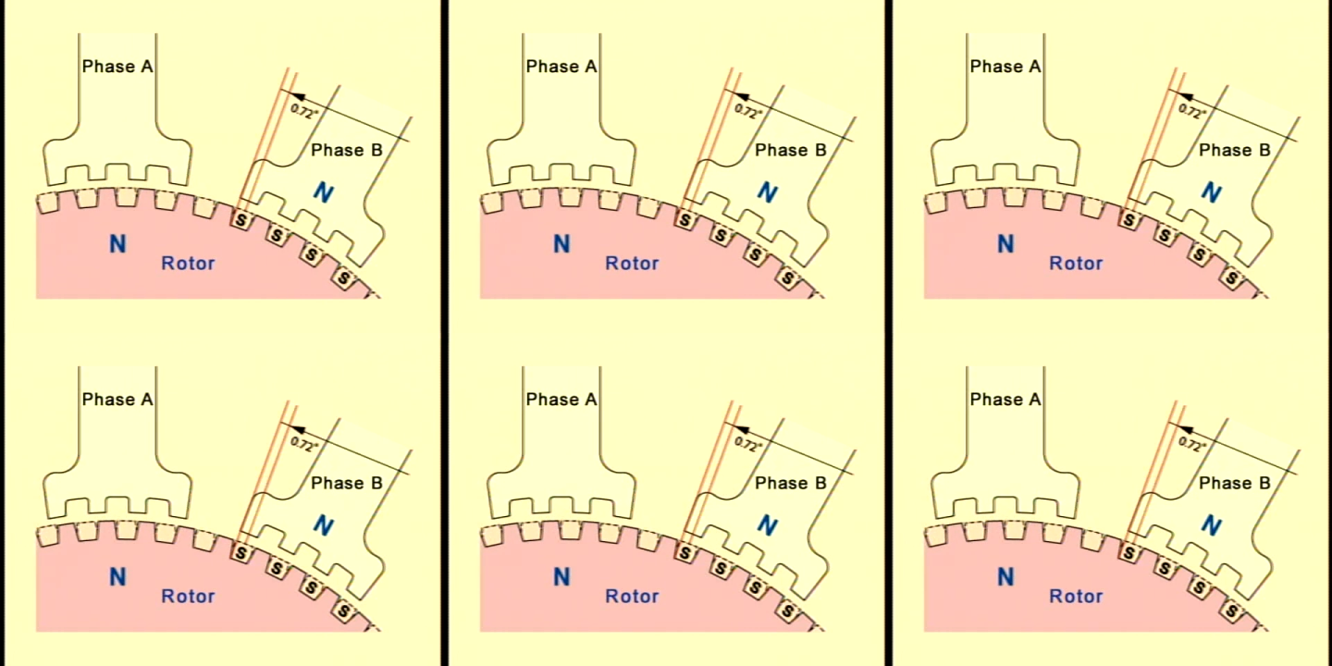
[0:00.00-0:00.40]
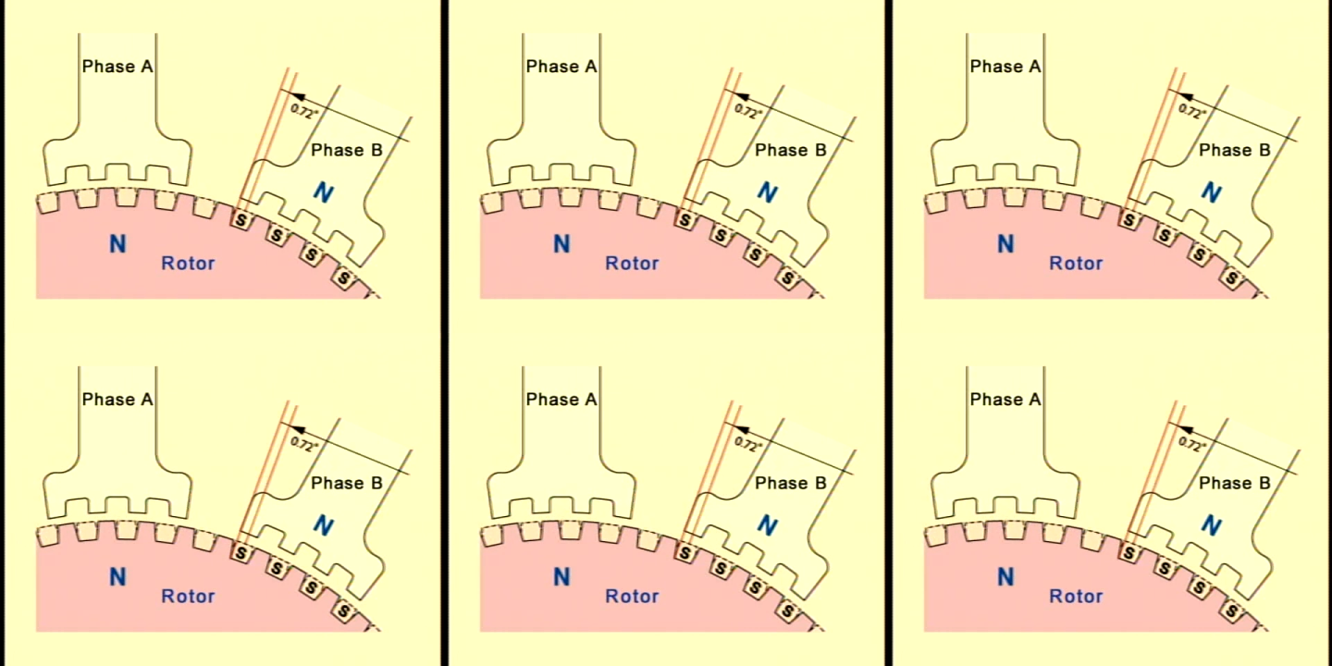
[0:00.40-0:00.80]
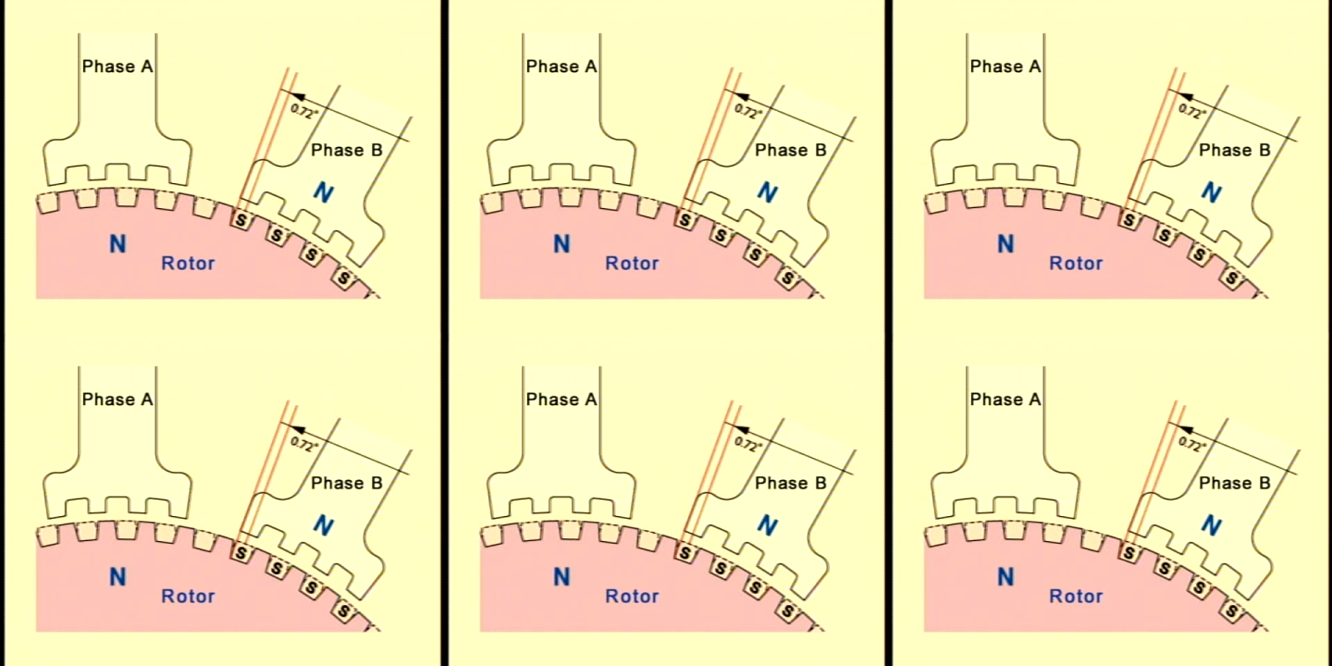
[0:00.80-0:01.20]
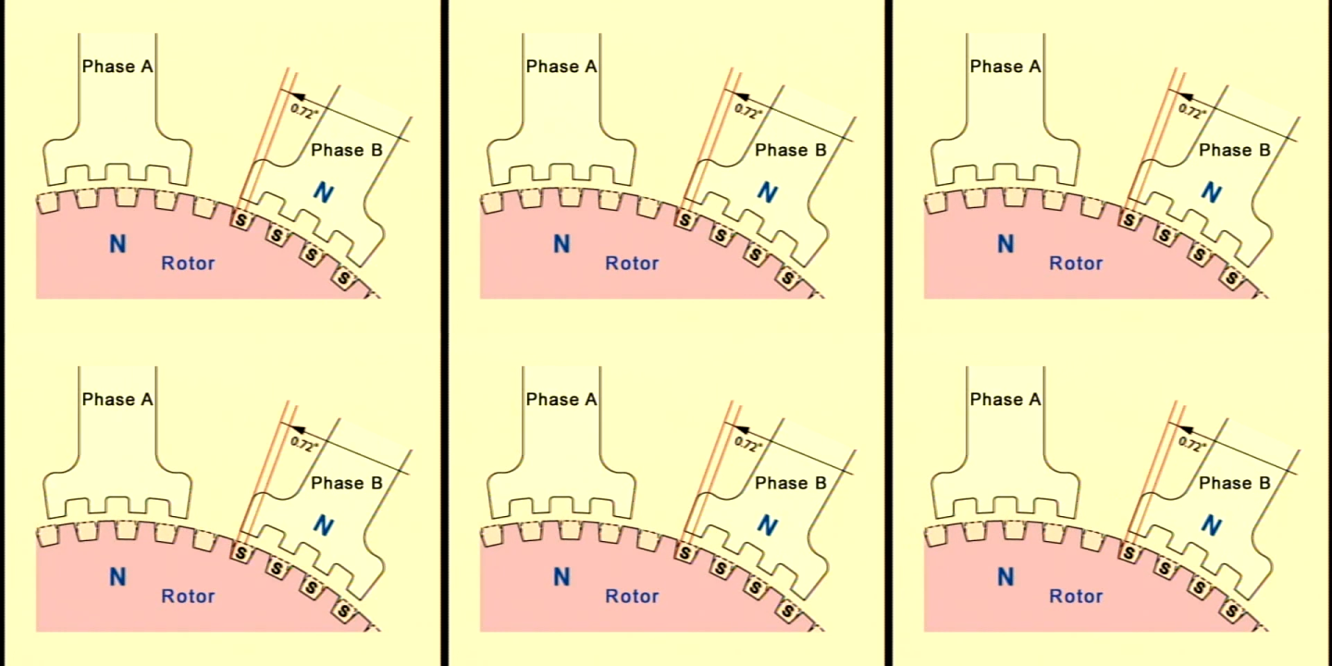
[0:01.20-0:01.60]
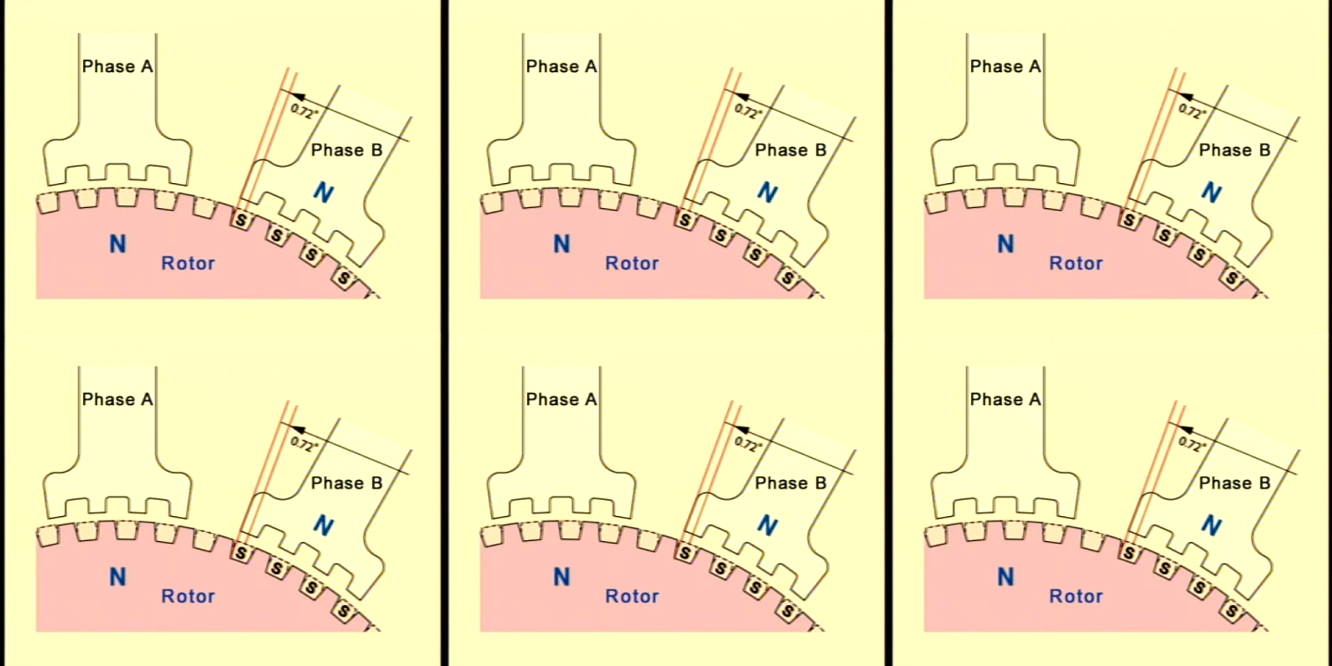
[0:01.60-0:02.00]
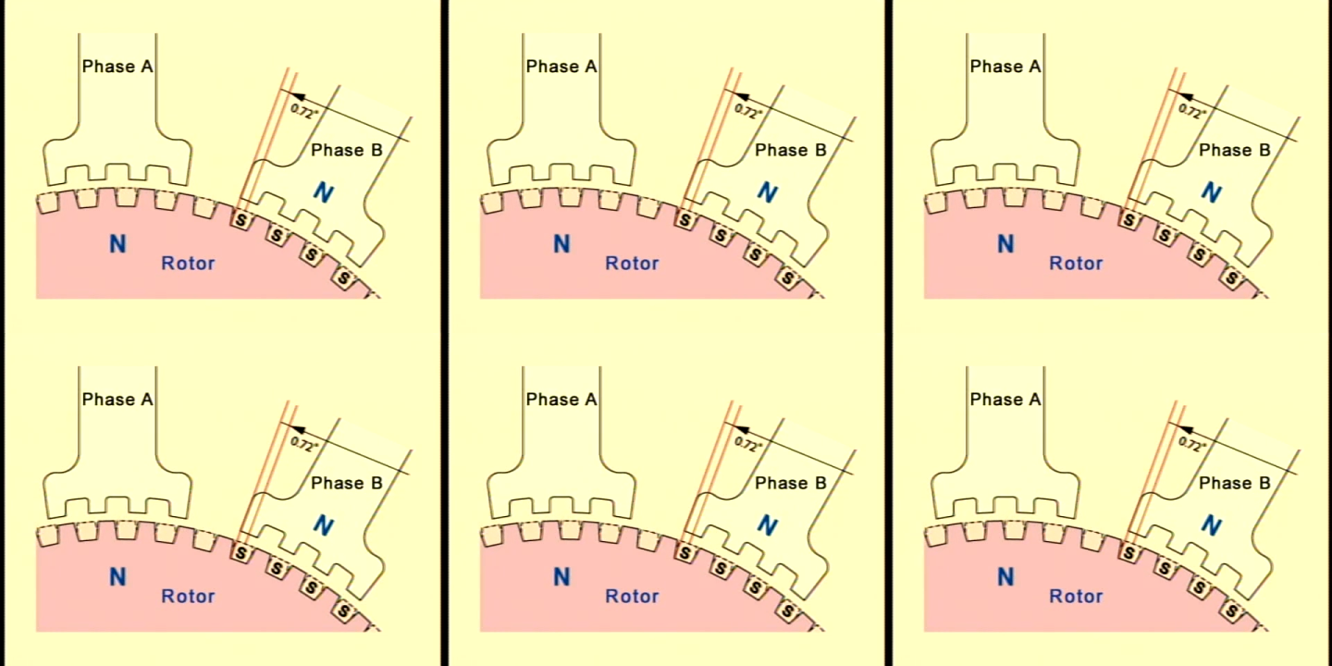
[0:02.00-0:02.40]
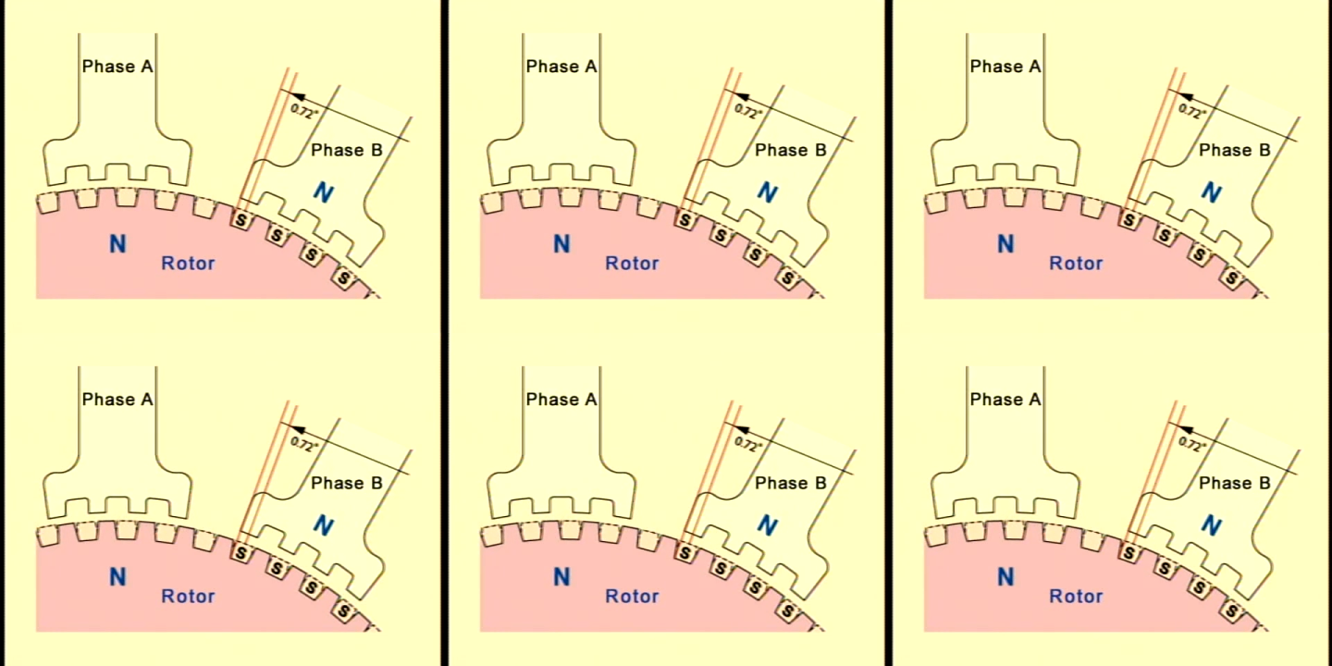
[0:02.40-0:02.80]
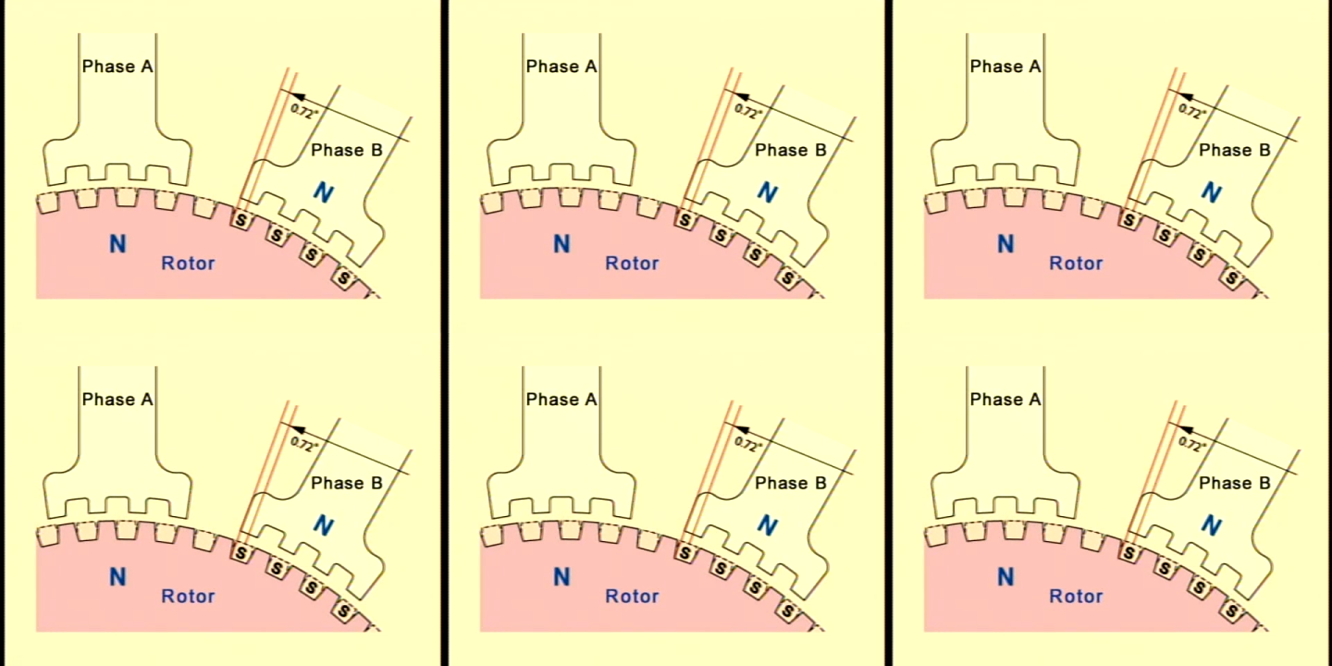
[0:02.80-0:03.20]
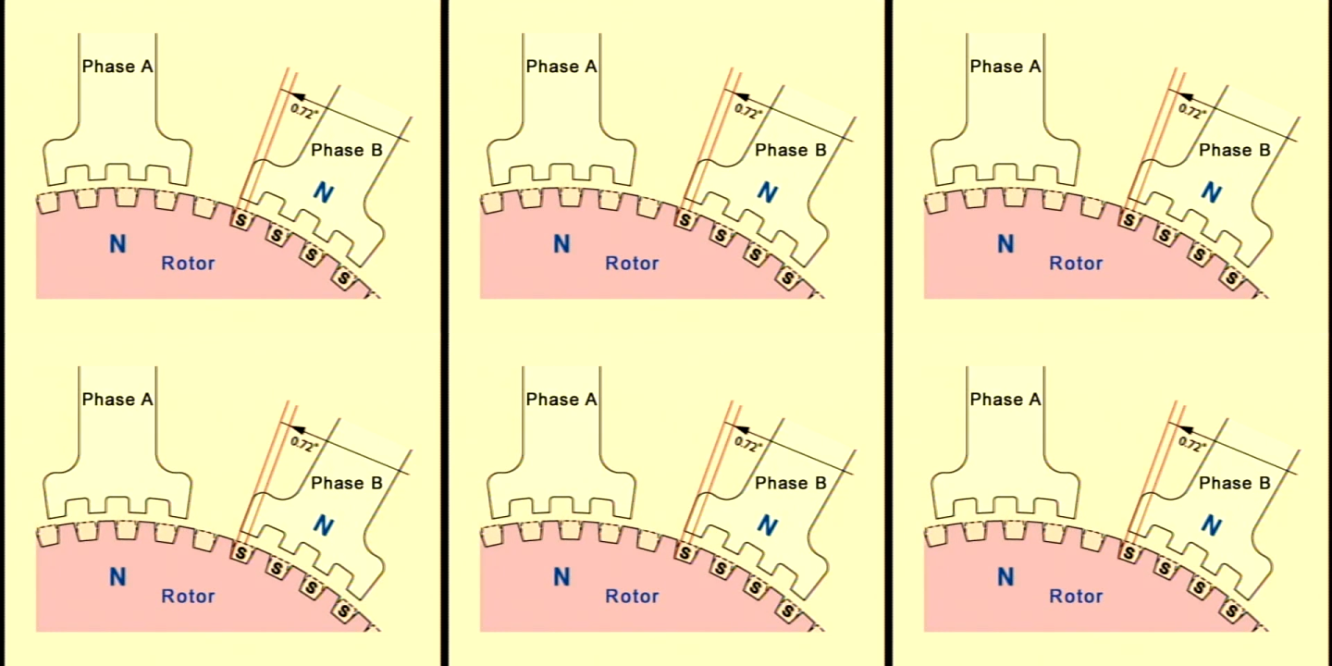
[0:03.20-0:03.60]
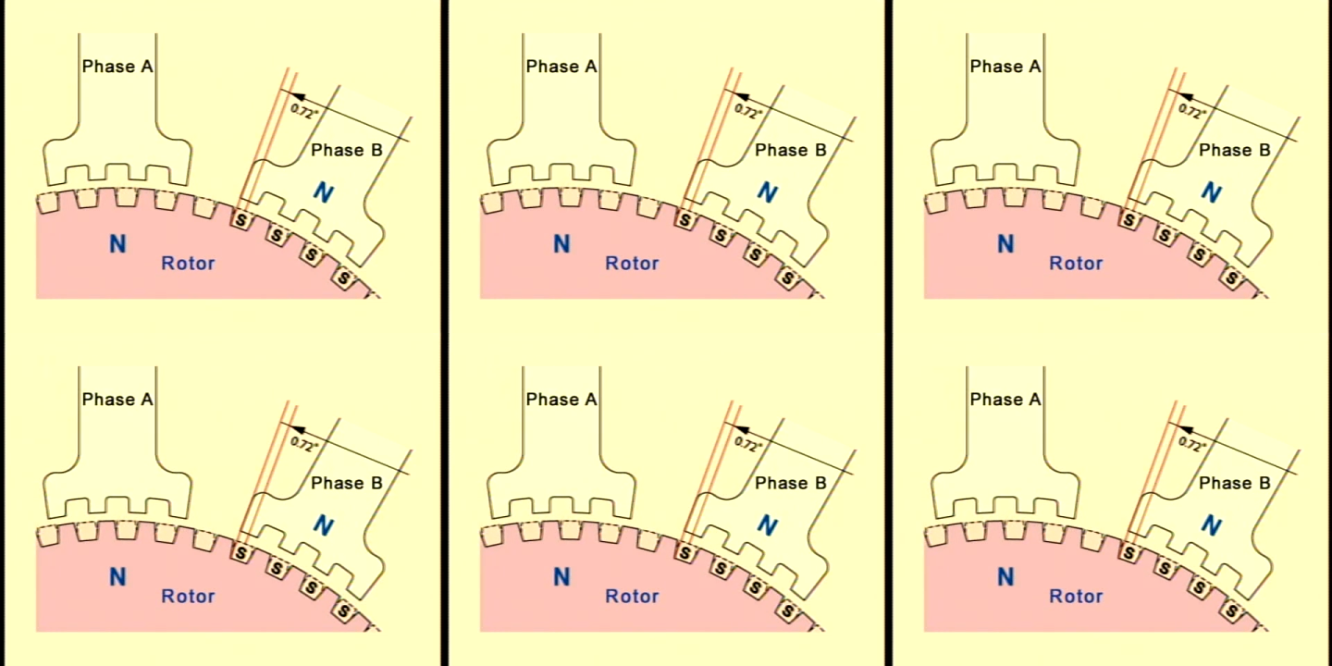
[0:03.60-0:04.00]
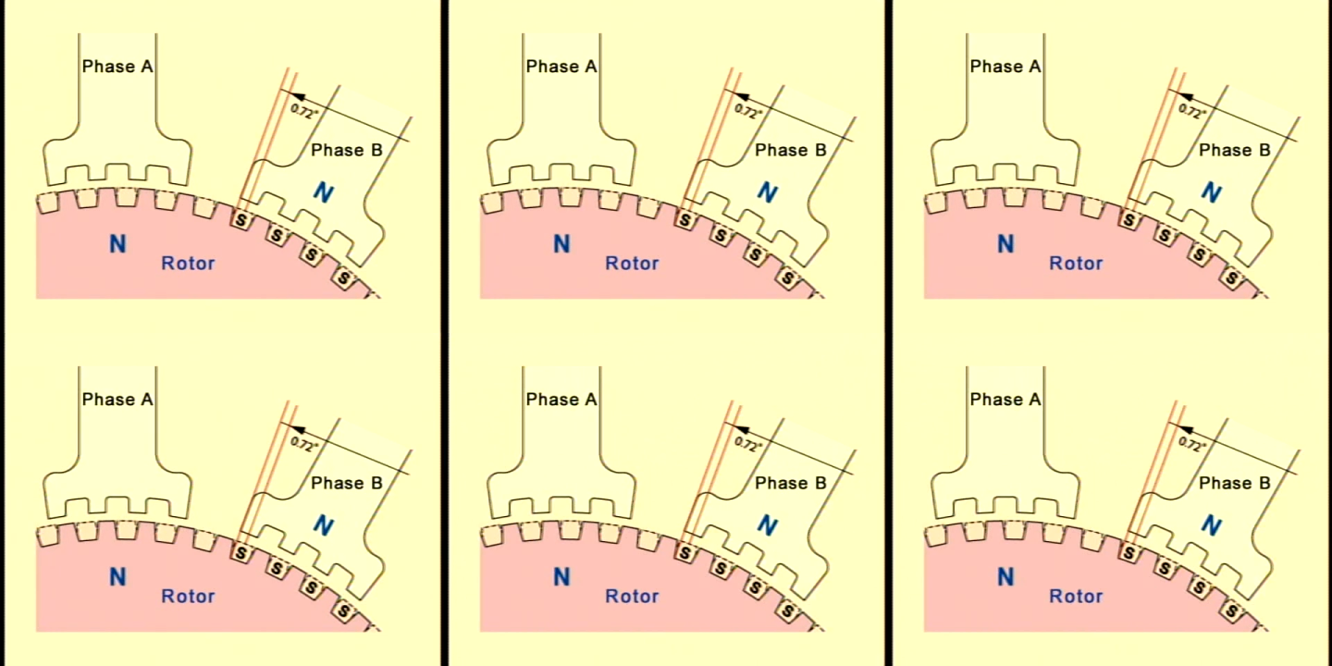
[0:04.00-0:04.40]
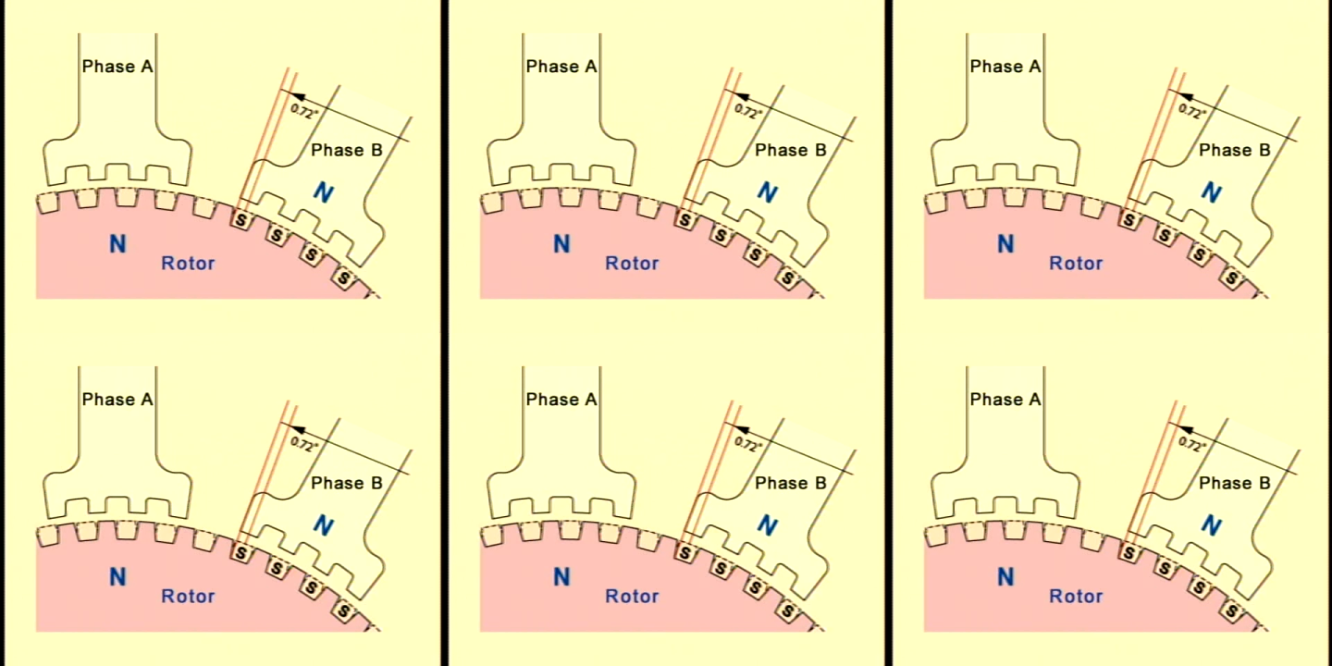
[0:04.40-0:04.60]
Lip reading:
(no speaker visible)